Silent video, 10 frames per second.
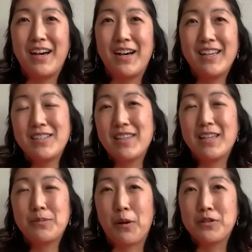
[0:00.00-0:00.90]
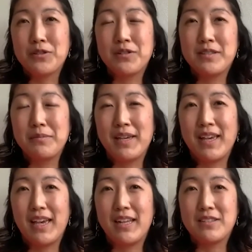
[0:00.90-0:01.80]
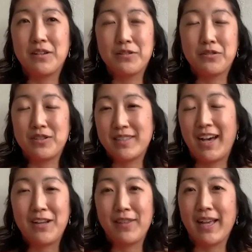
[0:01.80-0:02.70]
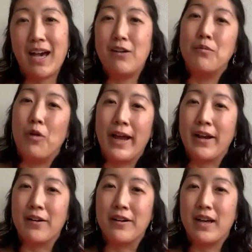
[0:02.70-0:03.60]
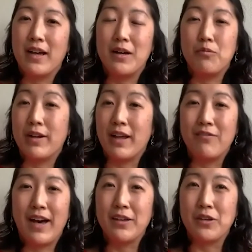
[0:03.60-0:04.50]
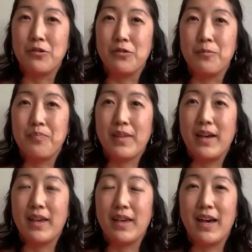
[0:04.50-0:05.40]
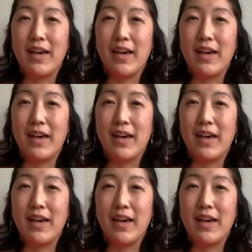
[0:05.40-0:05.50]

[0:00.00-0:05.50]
it's personal to me, and it's also just kind of like how I'm wired, what I value. I